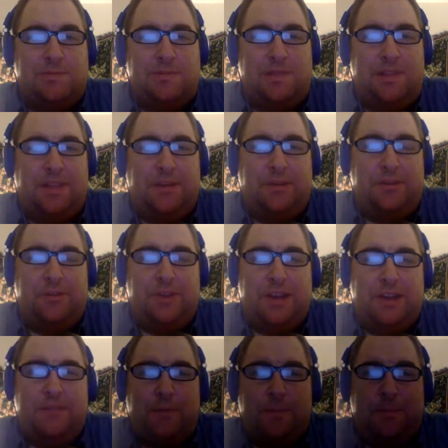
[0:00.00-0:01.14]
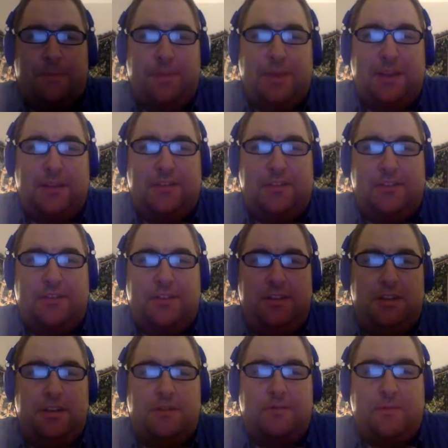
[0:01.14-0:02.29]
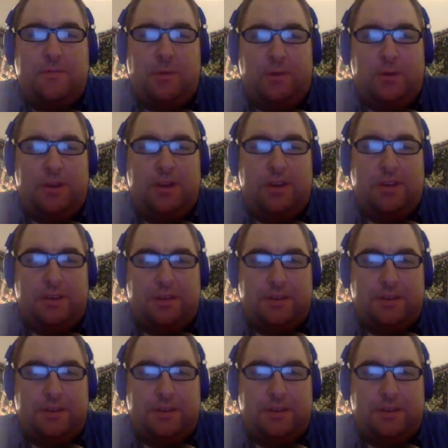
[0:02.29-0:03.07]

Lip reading: And then he was traded for picks to Florida.